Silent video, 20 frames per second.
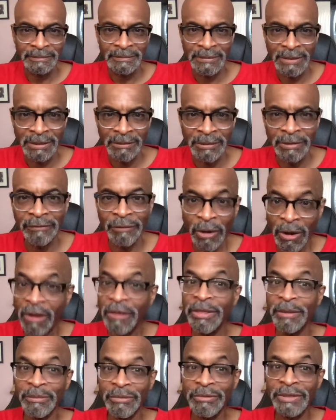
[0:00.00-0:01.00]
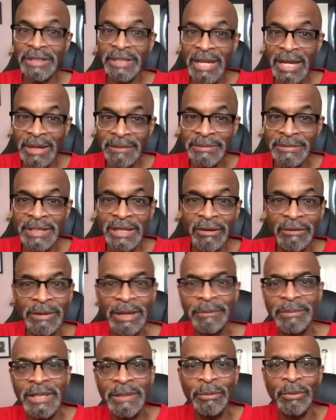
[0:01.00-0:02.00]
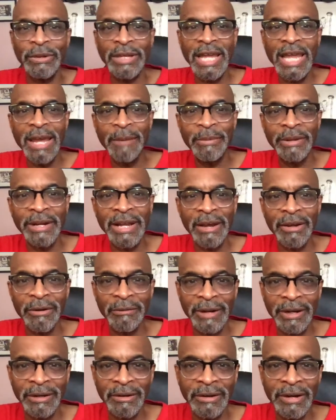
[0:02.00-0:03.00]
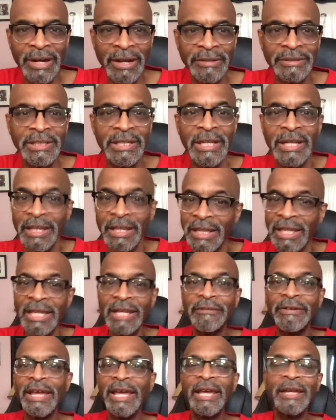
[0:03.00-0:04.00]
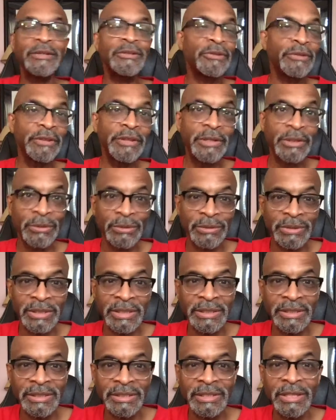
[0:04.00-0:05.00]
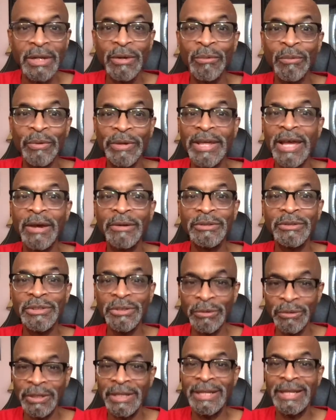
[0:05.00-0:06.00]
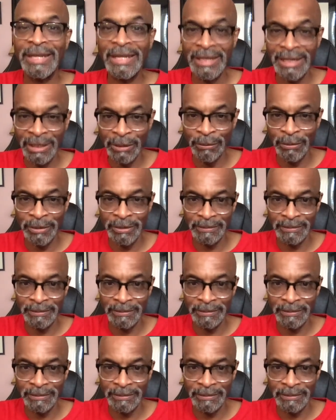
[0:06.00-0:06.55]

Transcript: We've called them 3 times now about people camping out around our house. They have handled the nuisance without shooting anyone.